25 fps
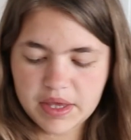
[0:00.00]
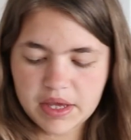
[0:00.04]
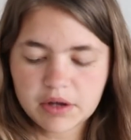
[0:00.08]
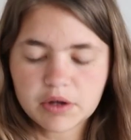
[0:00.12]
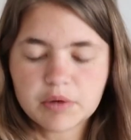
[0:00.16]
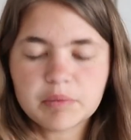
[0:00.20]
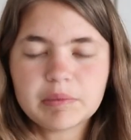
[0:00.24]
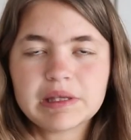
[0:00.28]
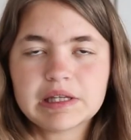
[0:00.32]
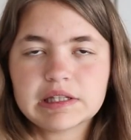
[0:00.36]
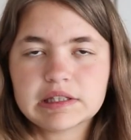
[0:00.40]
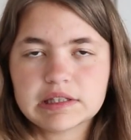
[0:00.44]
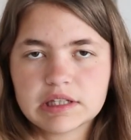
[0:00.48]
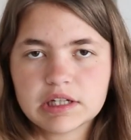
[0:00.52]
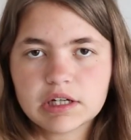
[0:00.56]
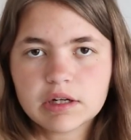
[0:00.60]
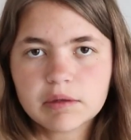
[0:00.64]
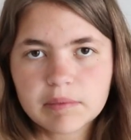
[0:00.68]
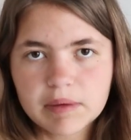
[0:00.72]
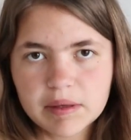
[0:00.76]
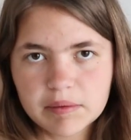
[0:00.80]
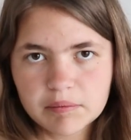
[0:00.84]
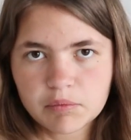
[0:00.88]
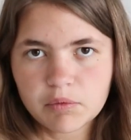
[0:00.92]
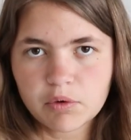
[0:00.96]
It'll be a
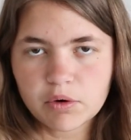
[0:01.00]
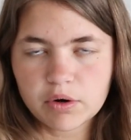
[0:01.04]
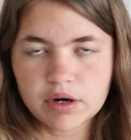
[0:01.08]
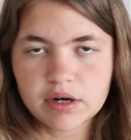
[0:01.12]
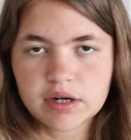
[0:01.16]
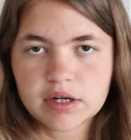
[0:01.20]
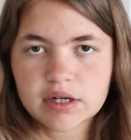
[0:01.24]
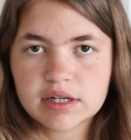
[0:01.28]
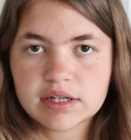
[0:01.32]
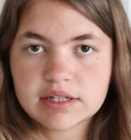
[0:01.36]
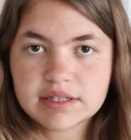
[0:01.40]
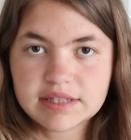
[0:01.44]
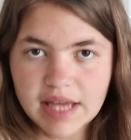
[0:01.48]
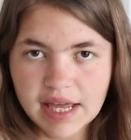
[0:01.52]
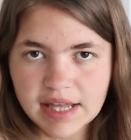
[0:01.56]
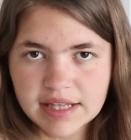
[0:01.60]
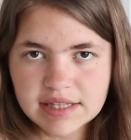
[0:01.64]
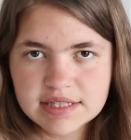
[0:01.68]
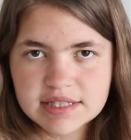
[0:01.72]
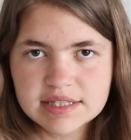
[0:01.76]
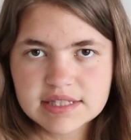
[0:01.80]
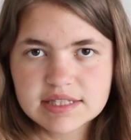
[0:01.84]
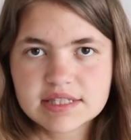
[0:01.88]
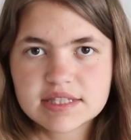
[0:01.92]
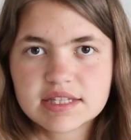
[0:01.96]
little bit more
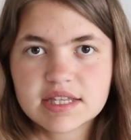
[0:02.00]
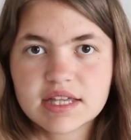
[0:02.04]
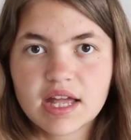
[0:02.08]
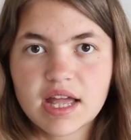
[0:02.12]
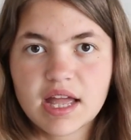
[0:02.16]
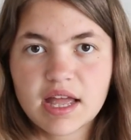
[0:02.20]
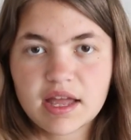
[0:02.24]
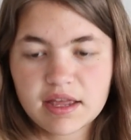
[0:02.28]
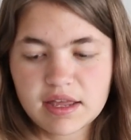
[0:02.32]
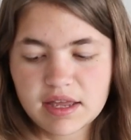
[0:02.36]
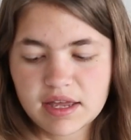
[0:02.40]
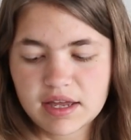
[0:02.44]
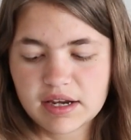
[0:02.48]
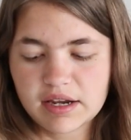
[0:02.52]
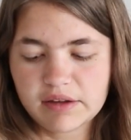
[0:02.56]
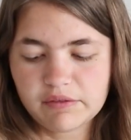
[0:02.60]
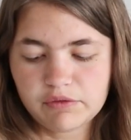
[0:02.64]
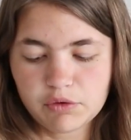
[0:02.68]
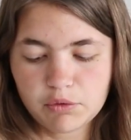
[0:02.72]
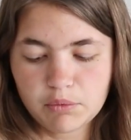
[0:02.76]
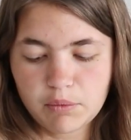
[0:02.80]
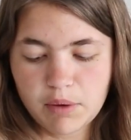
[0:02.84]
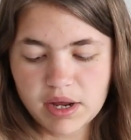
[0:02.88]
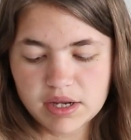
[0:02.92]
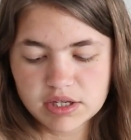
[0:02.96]
dense, and
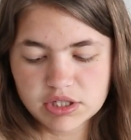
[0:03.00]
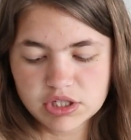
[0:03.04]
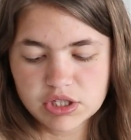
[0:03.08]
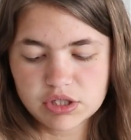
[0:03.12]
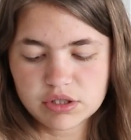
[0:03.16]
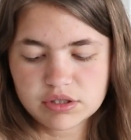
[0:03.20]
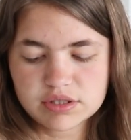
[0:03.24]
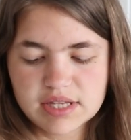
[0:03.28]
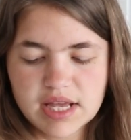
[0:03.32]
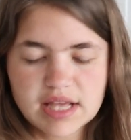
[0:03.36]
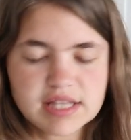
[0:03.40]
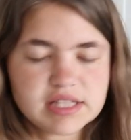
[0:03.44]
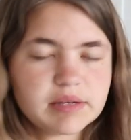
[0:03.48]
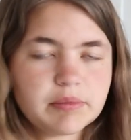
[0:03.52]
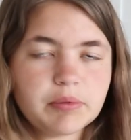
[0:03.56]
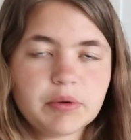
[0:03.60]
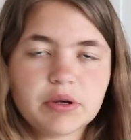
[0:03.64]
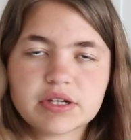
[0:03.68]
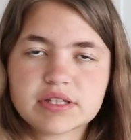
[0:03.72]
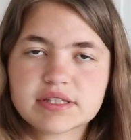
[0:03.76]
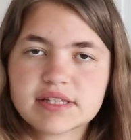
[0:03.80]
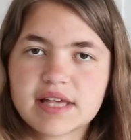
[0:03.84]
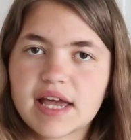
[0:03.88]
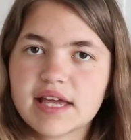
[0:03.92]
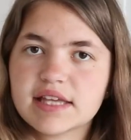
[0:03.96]
if you wanted to use size up
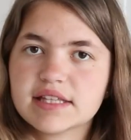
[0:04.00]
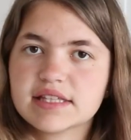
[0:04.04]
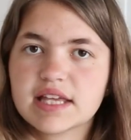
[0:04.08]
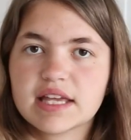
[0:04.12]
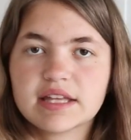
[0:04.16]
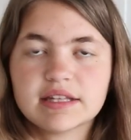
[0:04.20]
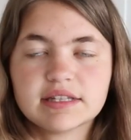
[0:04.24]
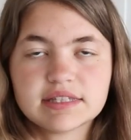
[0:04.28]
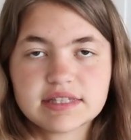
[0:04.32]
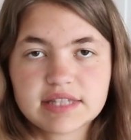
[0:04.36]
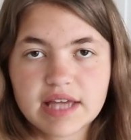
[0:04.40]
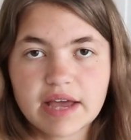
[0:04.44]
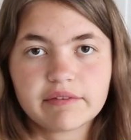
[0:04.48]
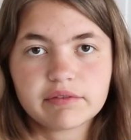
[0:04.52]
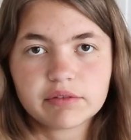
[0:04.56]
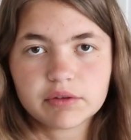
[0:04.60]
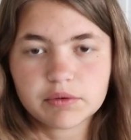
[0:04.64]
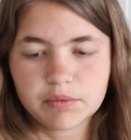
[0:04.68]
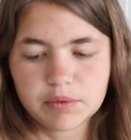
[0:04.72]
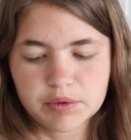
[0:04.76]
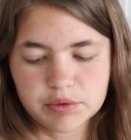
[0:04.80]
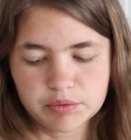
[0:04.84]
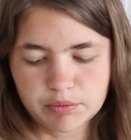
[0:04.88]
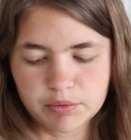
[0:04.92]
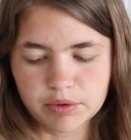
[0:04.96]
hook size, it
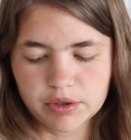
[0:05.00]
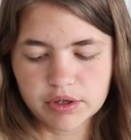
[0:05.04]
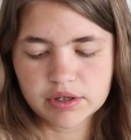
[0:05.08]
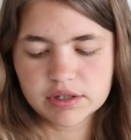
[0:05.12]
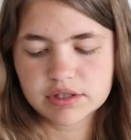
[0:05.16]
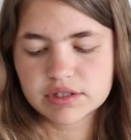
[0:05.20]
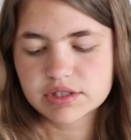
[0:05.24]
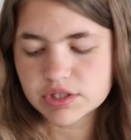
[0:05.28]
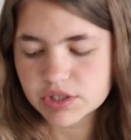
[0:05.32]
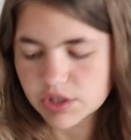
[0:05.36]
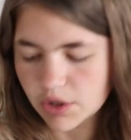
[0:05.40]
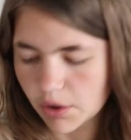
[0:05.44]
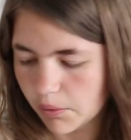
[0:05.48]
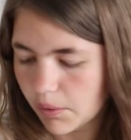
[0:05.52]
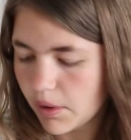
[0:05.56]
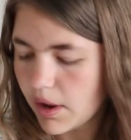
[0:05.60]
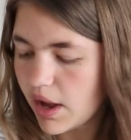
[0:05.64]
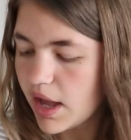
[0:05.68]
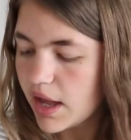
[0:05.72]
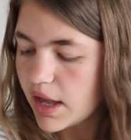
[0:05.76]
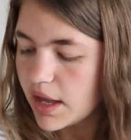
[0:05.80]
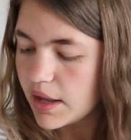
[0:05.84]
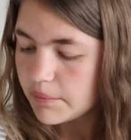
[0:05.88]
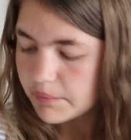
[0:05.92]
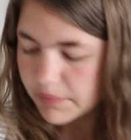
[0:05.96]
definitely would work. So,
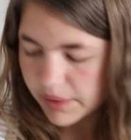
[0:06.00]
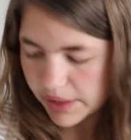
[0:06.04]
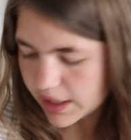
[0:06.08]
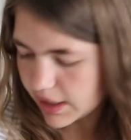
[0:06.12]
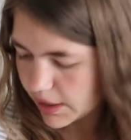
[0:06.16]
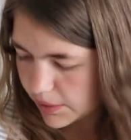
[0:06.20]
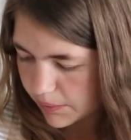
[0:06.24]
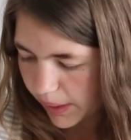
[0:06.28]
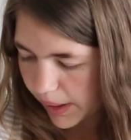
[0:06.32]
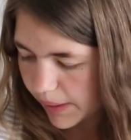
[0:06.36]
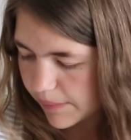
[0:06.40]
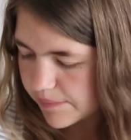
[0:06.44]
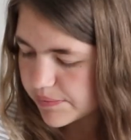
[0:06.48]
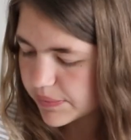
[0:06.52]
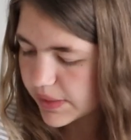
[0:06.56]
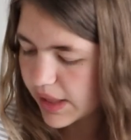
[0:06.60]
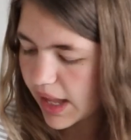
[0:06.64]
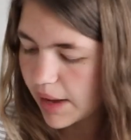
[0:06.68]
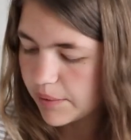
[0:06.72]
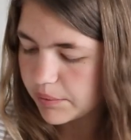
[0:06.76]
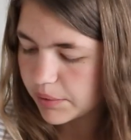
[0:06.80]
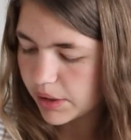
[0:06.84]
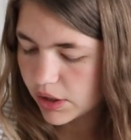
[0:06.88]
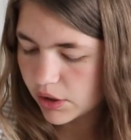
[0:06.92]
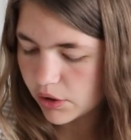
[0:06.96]
but anyway,
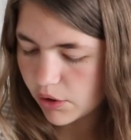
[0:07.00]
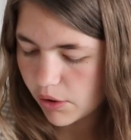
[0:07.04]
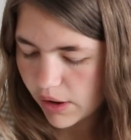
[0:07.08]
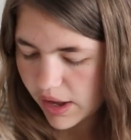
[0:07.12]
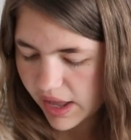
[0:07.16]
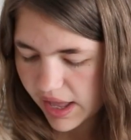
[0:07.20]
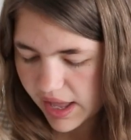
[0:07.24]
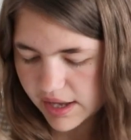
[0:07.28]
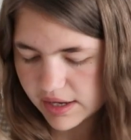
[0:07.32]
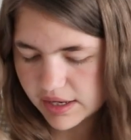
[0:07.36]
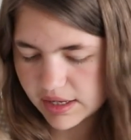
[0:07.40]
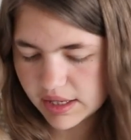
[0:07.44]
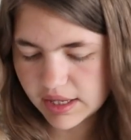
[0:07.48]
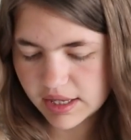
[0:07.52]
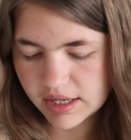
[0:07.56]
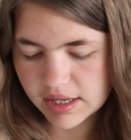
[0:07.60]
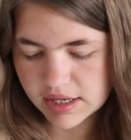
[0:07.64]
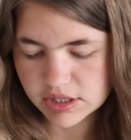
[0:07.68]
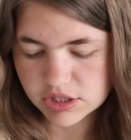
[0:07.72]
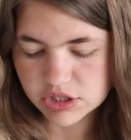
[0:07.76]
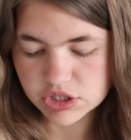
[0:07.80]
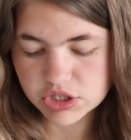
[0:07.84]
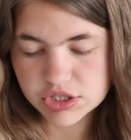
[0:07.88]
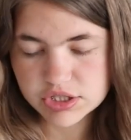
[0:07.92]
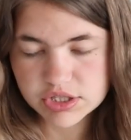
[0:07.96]
I'm gonna go ahead
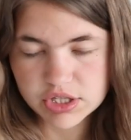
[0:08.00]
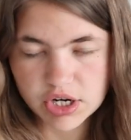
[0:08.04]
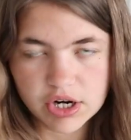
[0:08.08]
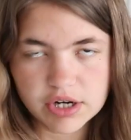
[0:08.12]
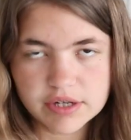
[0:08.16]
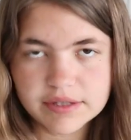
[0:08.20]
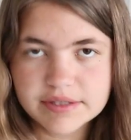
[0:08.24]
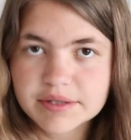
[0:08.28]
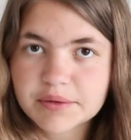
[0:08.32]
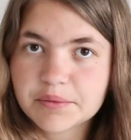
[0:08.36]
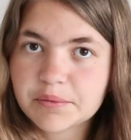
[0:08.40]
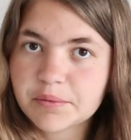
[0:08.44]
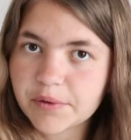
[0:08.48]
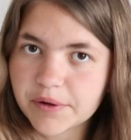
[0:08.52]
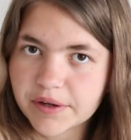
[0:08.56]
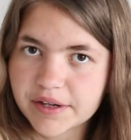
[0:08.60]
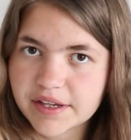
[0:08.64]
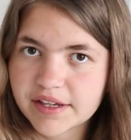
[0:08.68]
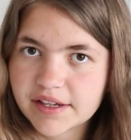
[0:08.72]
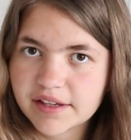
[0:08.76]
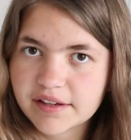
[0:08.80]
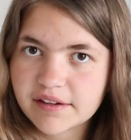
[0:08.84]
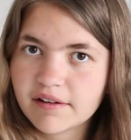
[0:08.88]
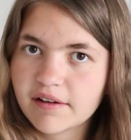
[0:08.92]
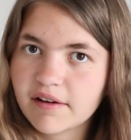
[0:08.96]
and start
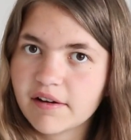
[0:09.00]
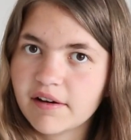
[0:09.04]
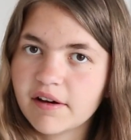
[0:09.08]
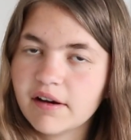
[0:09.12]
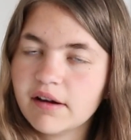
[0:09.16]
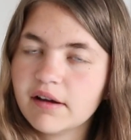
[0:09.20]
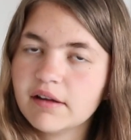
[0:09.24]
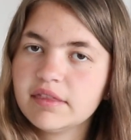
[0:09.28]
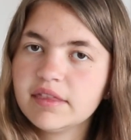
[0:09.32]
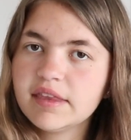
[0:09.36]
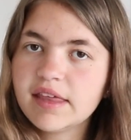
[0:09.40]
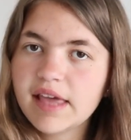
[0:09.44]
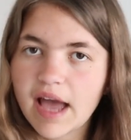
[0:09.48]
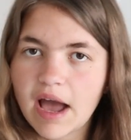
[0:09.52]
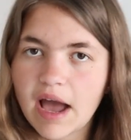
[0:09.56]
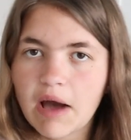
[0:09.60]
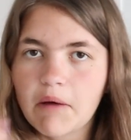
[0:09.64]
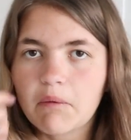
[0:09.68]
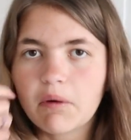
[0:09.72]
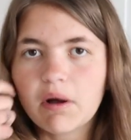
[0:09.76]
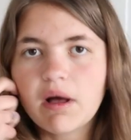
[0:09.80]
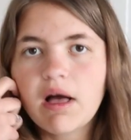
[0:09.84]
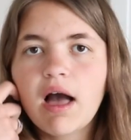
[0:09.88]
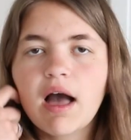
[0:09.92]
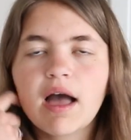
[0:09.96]
working on the
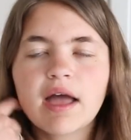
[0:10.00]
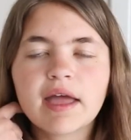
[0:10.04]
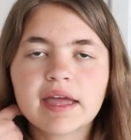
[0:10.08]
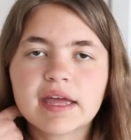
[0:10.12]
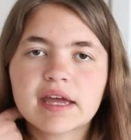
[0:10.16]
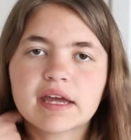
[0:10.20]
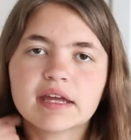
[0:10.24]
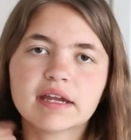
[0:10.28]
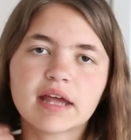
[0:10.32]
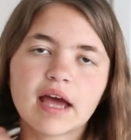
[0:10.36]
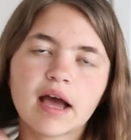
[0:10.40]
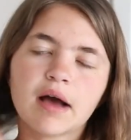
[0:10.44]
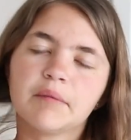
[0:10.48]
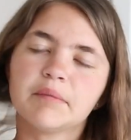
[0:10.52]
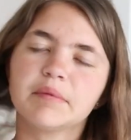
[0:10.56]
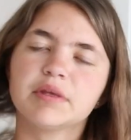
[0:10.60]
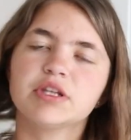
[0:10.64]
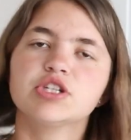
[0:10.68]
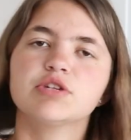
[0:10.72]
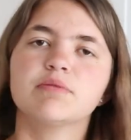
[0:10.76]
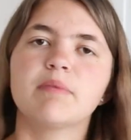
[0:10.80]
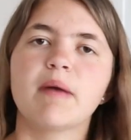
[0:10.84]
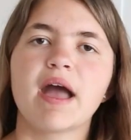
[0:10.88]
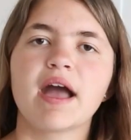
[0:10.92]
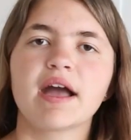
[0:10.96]
owl, and I'll
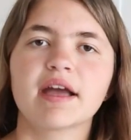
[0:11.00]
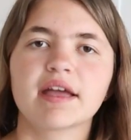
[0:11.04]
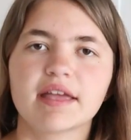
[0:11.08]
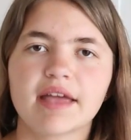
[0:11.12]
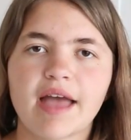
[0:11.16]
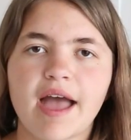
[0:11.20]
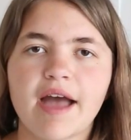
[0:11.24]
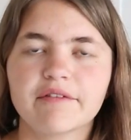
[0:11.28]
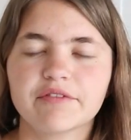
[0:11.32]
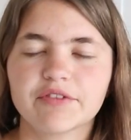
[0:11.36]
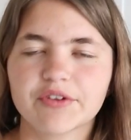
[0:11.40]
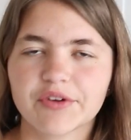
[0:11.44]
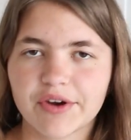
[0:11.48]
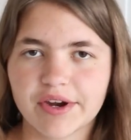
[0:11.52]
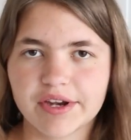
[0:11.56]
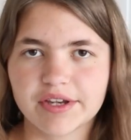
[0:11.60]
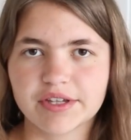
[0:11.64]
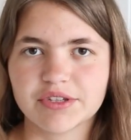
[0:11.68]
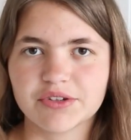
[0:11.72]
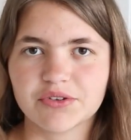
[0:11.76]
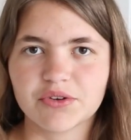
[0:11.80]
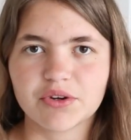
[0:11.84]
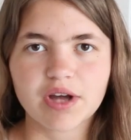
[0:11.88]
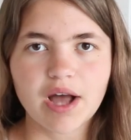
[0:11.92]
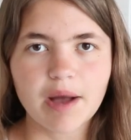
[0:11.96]
meet you back after I
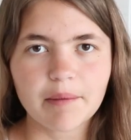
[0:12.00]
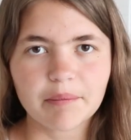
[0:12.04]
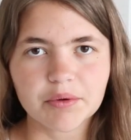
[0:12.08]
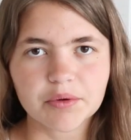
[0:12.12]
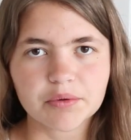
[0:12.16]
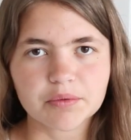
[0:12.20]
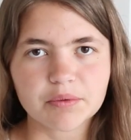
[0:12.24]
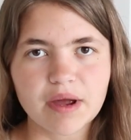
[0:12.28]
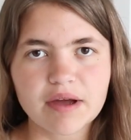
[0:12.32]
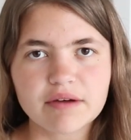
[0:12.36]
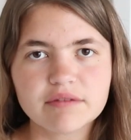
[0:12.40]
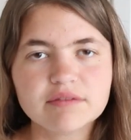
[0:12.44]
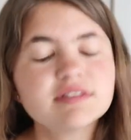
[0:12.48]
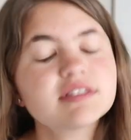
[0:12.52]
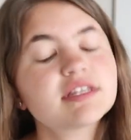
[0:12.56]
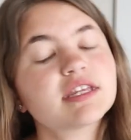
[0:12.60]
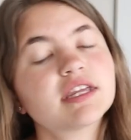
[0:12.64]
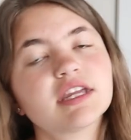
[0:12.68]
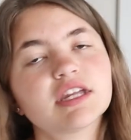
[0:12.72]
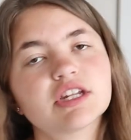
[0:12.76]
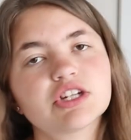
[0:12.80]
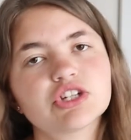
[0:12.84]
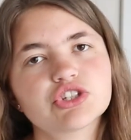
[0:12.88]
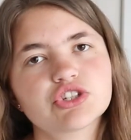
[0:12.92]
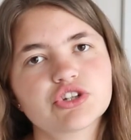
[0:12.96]
do a couple rounds
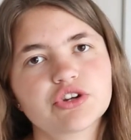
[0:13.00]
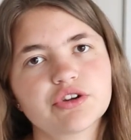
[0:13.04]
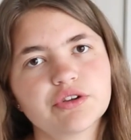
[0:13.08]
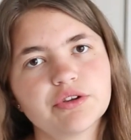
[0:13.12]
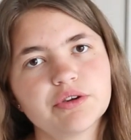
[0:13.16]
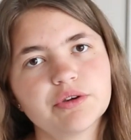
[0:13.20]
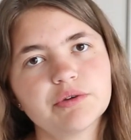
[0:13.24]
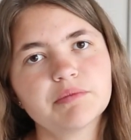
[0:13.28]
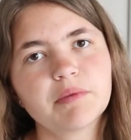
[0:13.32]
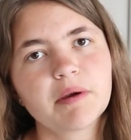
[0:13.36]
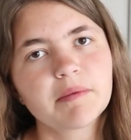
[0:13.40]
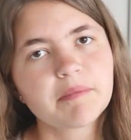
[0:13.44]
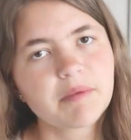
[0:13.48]
and show you my